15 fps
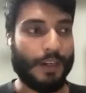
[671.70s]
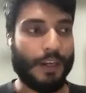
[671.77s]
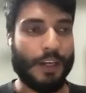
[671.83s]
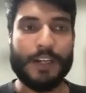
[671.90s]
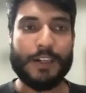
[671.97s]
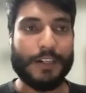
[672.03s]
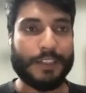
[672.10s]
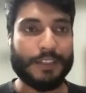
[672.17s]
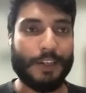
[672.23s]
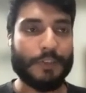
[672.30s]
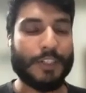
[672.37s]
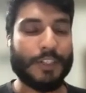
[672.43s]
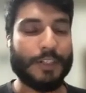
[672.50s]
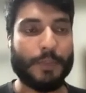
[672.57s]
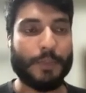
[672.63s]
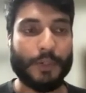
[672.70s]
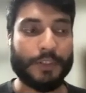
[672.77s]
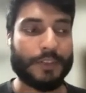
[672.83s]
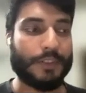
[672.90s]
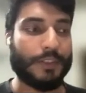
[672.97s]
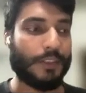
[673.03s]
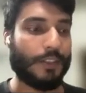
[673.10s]
100,000
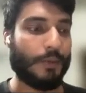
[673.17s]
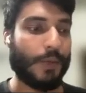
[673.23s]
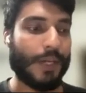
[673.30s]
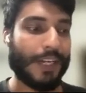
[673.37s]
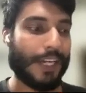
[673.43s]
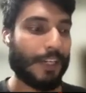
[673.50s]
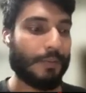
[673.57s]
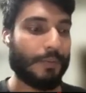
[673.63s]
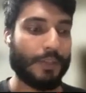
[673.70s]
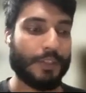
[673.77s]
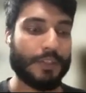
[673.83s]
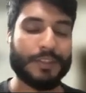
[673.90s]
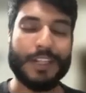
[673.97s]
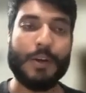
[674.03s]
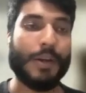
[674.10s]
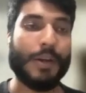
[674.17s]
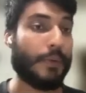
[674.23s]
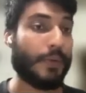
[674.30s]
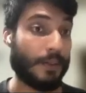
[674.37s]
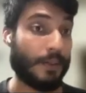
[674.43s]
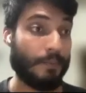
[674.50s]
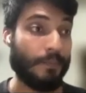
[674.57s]
books, 1 lakh books, now
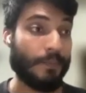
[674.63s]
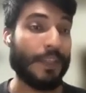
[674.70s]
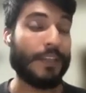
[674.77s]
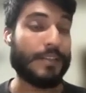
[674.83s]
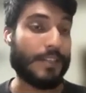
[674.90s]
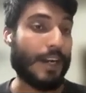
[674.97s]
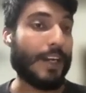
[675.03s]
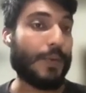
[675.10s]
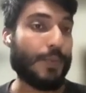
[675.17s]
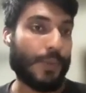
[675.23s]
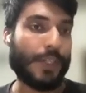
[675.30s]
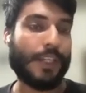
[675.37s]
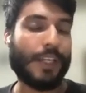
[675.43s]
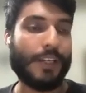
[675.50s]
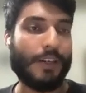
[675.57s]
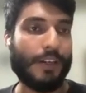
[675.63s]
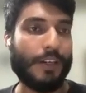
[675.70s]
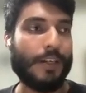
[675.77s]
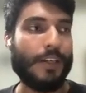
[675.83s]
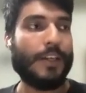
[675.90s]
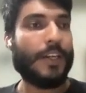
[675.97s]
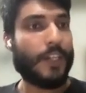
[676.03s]
I want to start working
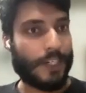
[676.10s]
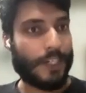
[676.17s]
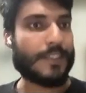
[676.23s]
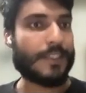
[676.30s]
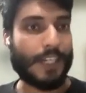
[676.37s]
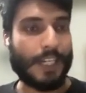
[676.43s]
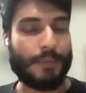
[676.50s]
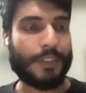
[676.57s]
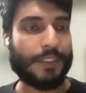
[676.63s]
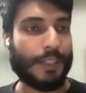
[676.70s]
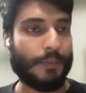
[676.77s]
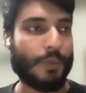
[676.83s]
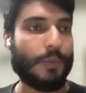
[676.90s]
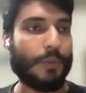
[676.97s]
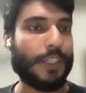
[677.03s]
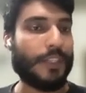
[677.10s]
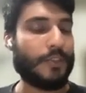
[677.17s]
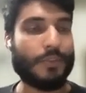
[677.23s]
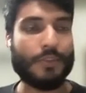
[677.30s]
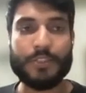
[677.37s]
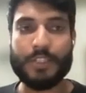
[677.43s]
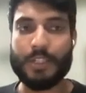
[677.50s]
on transcribing them on
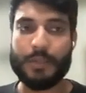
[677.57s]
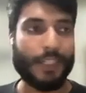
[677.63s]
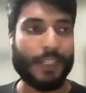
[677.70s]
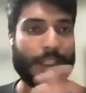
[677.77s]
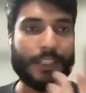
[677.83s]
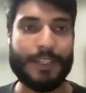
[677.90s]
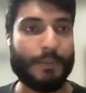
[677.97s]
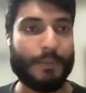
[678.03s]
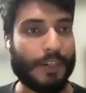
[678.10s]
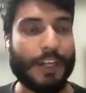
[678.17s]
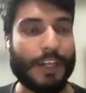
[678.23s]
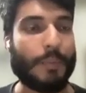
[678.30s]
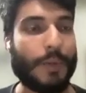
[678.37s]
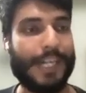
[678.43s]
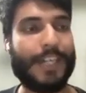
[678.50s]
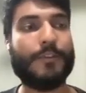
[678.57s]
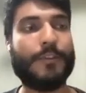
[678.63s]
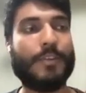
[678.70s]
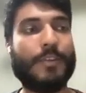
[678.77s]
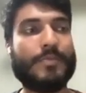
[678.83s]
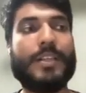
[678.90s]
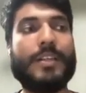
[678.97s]
Wikisource and bringing them on our
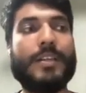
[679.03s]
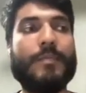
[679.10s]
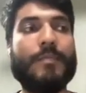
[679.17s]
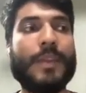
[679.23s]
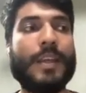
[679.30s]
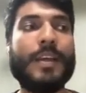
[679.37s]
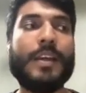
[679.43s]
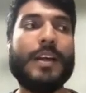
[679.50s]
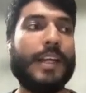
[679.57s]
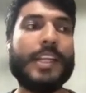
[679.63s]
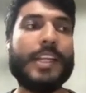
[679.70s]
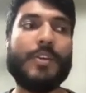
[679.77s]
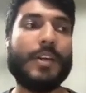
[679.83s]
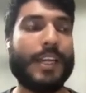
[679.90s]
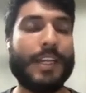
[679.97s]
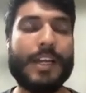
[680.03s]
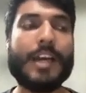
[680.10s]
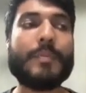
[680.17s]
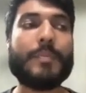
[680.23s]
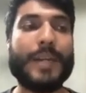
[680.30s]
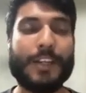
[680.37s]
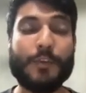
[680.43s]
platforms. And you know,
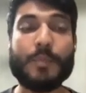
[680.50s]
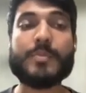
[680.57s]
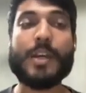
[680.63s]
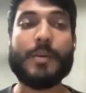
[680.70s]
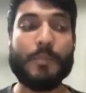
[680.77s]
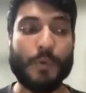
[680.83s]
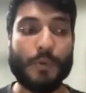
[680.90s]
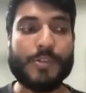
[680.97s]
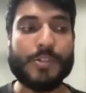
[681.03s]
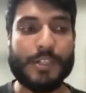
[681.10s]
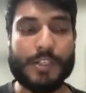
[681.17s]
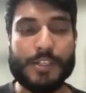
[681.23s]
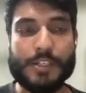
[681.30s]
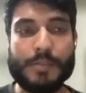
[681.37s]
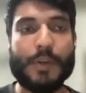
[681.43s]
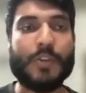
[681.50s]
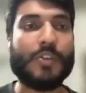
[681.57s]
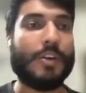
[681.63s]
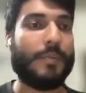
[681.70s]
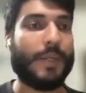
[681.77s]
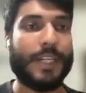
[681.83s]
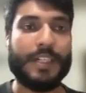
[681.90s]
again, our platforms are more serious
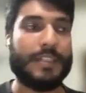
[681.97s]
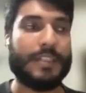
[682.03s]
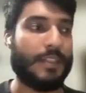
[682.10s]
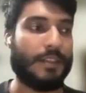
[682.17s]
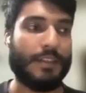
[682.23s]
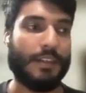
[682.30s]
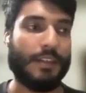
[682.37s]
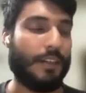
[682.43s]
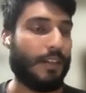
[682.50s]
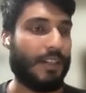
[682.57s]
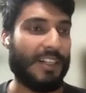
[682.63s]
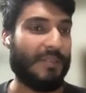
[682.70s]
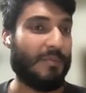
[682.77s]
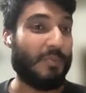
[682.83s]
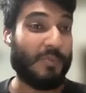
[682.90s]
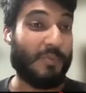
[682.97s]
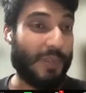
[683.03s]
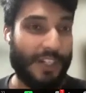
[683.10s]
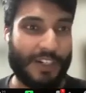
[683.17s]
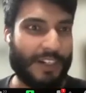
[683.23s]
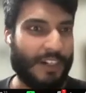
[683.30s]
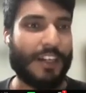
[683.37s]
about copyrights and
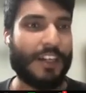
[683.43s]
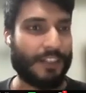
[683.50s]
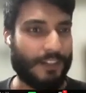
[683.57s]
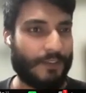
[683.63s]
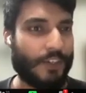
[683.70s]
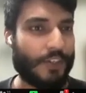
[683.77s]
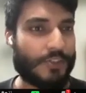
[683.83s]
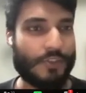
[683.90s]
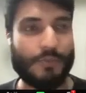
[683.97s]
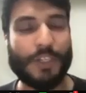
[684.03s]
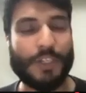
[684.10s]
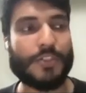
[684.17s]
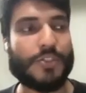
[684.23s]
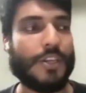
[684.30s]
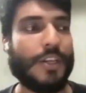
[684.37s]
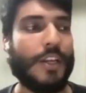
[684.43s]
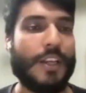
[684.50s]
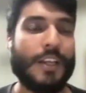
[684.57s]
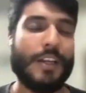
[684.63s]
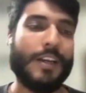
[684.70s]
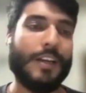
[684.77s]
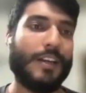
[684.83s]
Internet Archive, not so much.
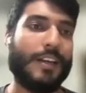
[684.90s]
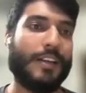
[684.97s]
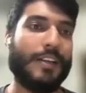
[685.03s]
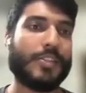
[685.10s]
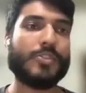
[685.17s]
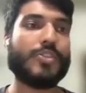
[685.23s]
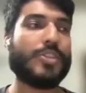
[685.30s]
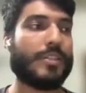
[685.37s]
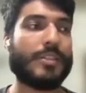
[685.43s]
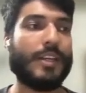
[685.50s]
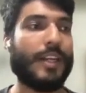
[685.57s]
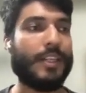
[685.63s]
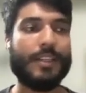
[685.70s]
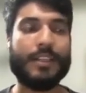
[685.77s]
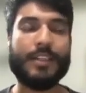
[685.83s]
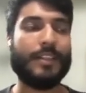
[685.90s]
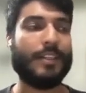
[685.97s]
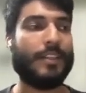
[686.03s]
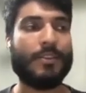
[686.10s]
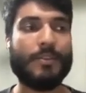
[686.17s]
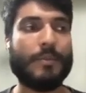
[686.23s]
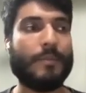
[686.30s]
So just that,
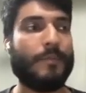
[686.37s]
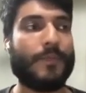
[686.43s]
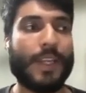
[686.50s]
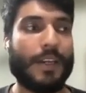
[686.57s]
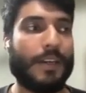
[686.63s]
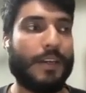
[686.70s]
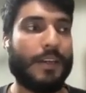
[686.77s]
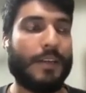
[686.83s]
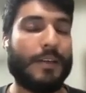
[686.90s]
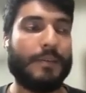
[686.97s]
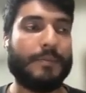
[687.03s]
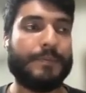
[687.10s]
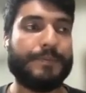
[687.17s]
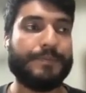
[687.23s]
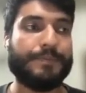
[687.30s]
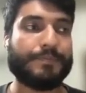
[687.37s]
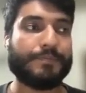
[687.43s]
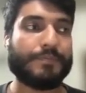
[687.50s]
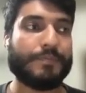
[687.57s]
you know,